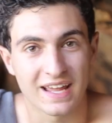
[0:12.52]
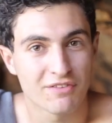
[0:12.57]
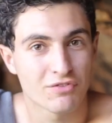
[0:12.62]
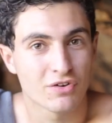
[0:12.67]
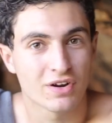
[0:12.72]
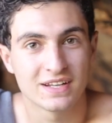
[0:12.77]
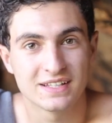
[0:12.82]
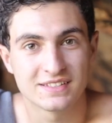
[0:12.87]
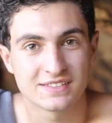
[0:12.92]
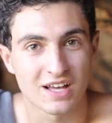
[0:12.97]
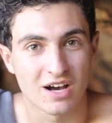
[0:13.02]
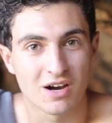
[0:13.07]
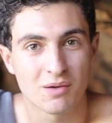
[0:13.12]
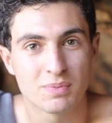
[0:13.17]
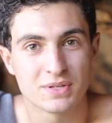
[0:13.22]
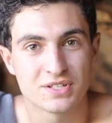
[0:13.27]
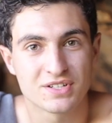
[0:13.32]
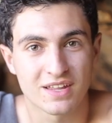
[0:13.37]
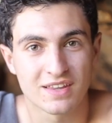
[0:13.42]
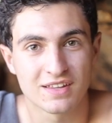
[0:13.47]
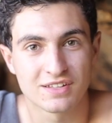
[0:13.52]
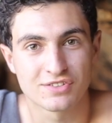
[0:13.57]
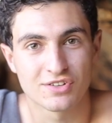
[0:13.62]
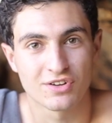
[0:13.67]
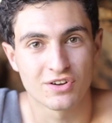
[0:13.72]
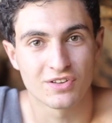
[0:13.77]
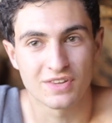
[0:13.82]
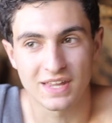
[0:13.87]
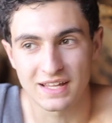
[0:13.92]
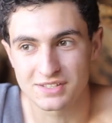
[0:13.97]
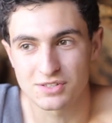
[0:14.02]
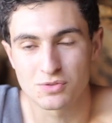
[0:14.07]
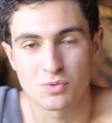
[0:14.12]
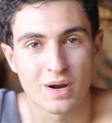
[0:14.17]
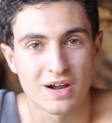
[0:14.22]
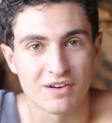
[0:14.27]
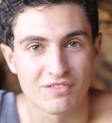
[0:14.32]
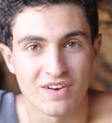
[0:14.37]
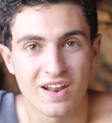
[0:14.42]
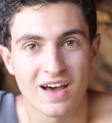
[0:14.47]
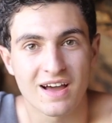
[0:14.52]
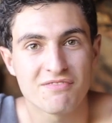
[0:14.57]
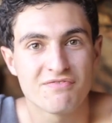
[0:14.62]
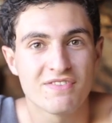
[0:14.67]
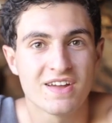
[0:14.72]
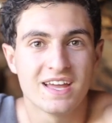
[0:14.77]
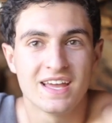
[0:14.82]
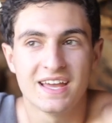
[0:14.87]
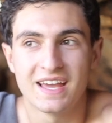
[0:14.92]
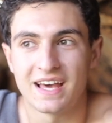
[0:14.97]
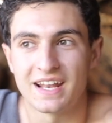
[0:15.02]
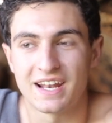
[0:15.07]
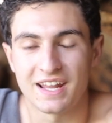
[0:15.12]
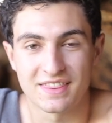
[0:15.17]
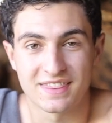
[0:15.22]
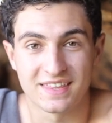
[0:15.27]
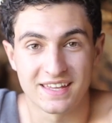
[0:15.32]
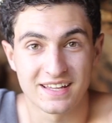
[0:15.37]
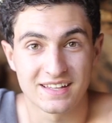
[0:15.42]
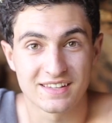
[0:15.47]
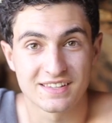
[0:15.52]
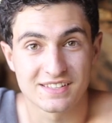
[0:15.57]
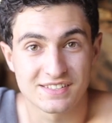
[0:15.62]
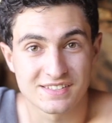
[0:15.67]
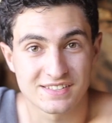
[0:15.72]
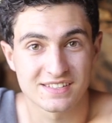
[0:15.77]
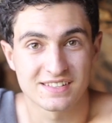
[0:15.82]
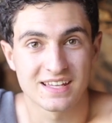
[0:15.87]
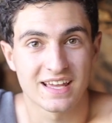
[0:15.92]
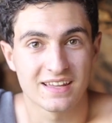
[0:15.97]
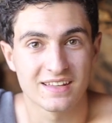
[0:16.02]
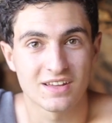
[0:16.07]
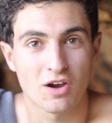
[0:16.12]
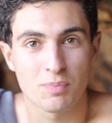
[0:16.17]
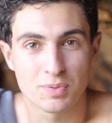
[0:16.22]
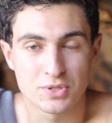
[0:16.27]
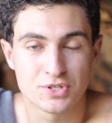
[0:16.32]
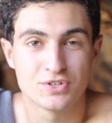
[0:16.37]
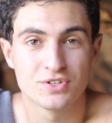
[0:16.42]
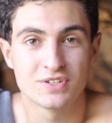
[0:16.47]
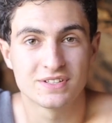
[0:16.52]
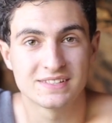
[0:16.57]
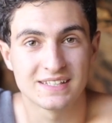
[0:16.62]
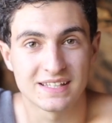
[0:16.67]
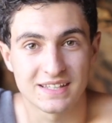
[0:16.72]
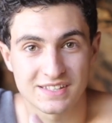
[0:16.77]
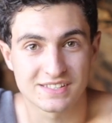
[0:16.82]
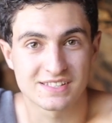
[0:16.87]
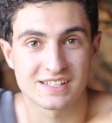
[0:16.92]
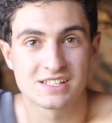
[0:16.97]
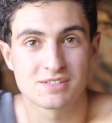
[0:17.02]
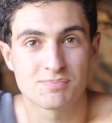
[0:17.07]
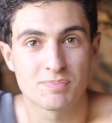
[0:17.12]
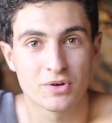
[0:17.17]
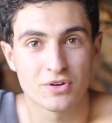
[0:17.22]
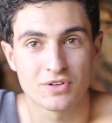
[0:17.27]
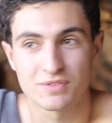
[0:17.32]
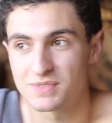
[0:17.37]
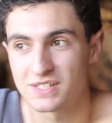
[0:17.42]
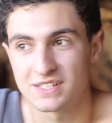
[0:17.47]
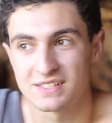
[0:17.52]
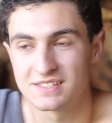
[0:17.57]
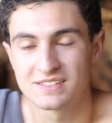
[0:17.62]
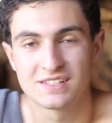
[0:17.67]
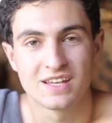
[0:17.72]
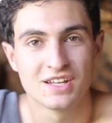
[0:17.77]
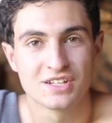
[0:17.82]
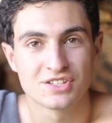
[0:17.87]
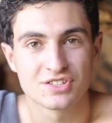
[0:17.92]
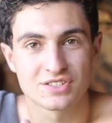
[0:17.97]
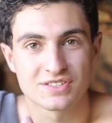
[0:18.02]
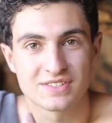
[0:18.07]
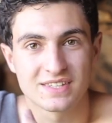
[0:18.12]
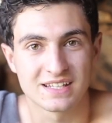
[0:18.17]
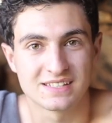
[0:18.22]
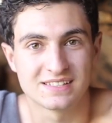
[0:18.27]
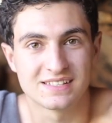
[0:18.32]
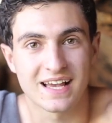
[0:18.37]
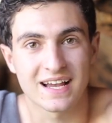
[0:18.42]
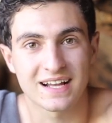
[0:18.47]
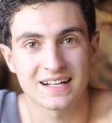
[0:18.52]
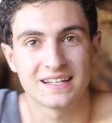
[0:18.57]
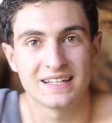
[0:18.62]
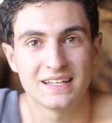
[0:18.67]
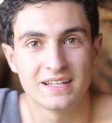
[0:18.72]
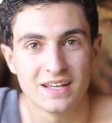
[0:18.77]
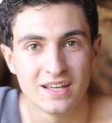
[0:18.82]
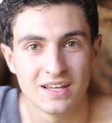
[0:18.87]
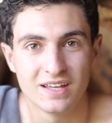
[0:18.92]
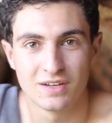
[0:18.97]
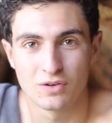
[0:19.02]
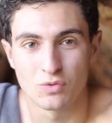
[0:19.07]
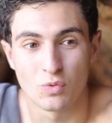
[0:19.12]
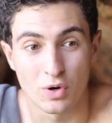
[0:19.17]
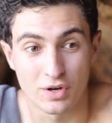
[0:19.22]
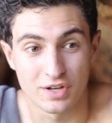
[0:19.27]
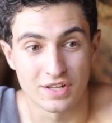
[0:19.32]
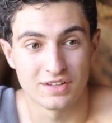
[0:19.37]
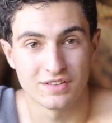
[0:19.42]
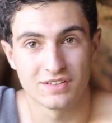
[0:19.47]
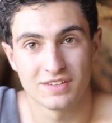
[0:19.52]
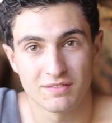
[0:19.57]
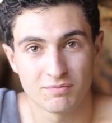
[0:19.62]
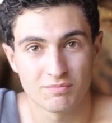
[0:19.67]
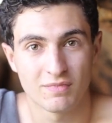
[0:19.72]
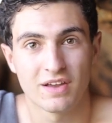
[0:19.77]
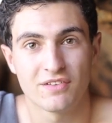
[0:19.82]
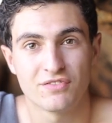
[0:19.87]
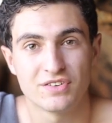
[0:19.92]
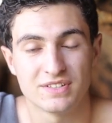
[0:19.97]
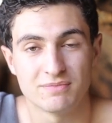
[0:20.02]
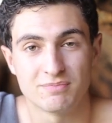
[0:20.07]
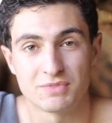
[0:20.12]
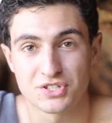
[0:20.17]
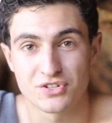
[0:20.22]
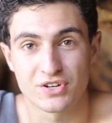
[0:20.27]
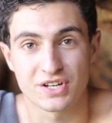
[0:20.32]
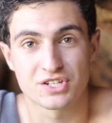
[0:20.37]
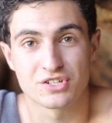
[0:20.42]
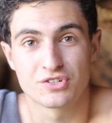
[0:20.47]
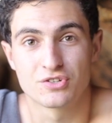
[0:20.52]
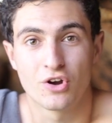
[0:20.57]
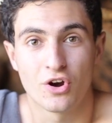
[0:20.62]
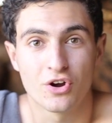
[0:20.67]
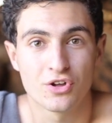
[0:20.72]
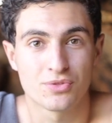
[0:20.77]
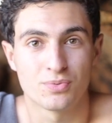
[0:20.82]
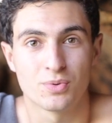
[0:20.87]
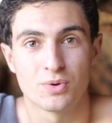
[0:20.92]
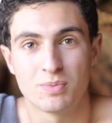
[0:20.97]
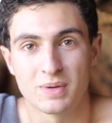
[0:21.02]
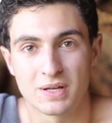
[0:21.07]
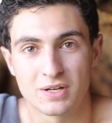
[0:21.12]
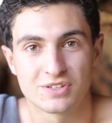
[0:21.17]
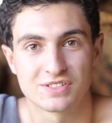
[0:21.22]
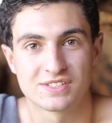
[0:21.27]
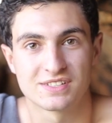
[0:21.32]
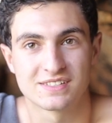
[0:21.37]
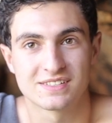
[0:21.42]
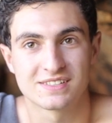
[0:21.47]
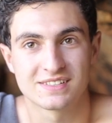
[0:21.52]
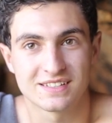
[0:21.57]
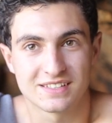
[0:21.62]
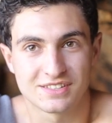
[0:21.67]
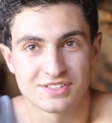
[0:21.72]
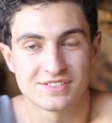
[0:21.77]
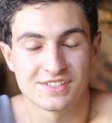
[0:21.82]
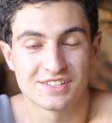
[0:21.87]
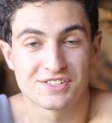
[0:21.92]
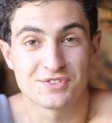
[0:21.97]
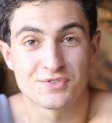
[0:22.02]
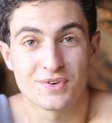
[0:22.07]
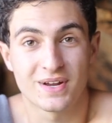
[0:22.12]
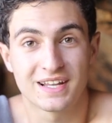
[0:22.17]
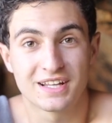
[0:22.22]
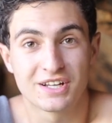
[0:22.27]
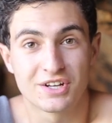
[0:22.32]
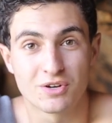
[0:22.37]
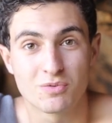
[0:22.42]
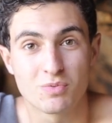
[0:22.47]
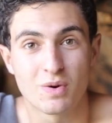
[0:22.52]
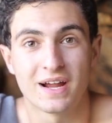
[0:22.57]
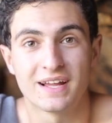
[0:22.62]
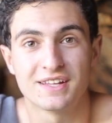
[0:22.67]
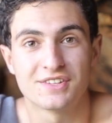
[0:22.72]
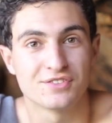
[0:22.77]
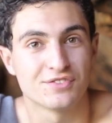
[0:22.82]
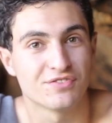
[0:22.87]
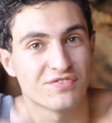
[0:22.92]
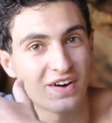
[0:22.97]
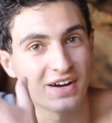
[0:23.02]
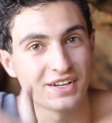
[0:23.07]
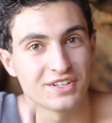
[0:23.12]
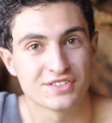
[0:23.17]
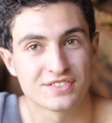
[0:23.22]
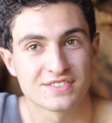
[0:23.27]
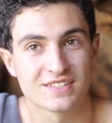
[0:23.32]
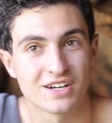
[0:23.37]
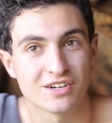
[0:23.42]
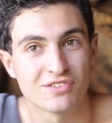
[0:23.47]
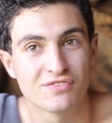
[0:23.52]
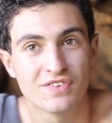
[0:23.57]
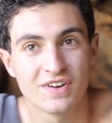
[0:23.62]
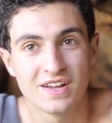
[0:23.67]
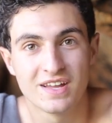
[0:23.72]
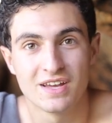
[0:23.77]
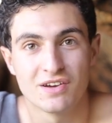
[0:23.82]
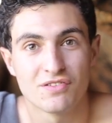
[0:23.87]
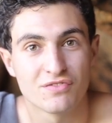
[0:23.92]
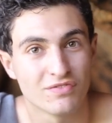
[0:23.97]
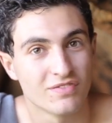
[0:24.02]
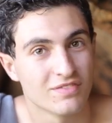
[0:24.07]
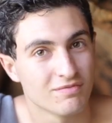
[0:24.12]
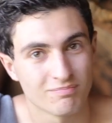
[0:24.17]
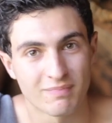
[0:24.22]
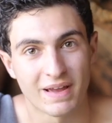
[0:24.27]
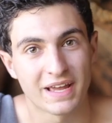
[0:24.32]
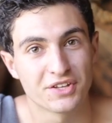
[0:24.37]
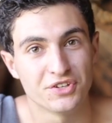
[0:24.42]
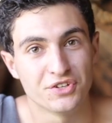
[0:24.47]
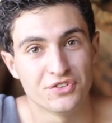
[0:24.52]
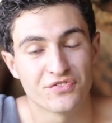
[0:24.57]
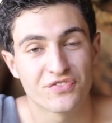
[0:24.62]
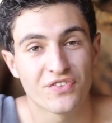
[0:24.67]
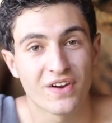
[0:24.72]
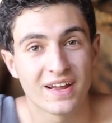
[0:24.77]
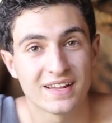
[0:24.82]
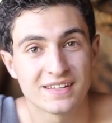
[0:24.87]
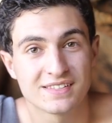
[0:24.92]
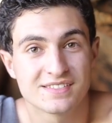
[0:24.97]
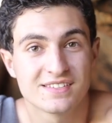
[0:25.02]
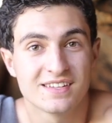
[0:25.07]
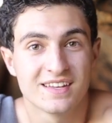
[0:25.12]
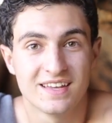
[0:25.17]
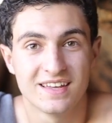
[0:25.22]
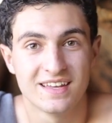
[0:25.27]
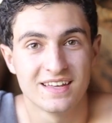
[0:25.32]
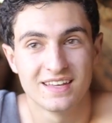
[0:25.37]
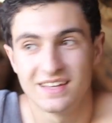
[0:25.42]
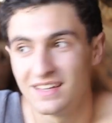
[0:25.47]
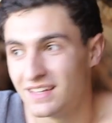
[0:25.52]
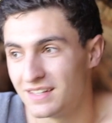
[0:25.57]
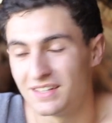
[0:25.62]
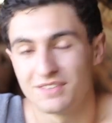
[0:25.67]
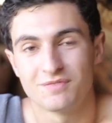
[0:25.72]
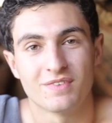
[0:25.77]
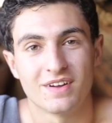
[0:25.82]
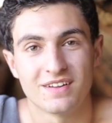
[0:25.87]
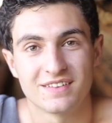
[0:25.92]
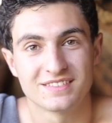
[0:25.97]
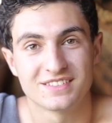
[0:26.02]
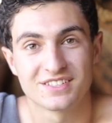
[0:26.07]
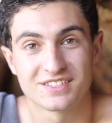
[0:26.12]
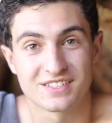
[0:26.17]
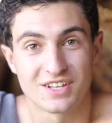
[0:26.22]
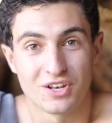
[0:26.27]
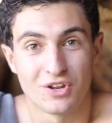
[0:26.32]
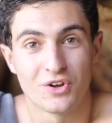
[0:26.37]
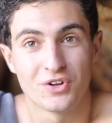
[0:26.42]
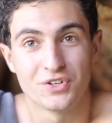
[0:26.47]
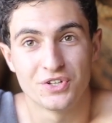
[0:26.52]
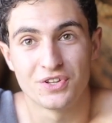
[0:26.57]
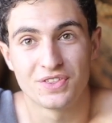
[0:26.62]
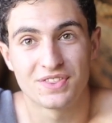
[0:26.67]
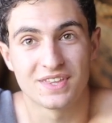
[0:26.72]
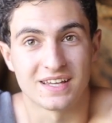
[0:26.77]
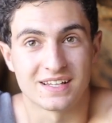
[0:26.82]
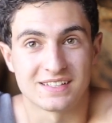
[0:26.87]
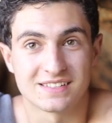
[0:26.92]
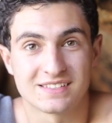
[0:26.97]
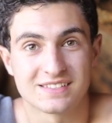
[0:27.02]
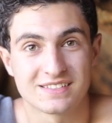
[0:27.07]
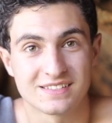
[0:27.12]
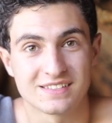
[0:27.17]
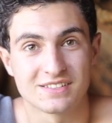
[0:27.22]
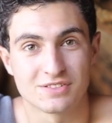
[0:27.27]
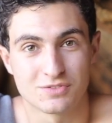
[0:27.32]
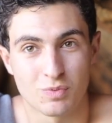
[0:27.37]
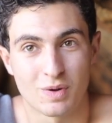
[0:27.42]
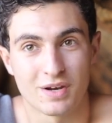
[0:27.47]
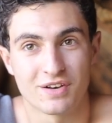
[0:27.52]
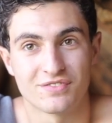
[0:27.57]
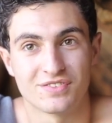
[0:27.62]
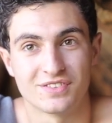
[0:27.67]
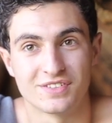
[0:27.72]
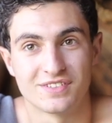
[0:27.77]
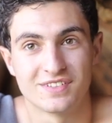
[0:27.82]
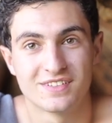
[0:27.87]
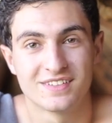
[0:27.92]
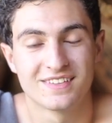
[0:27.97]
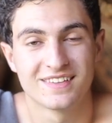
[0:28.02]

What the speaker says: Everyone needs to help each other. So that's the way of life. And I think this opportunity and this experience is just exactly what every matric should go through, because it's a really good way to find yourself, make new friends, just learn new things. It's wonderful.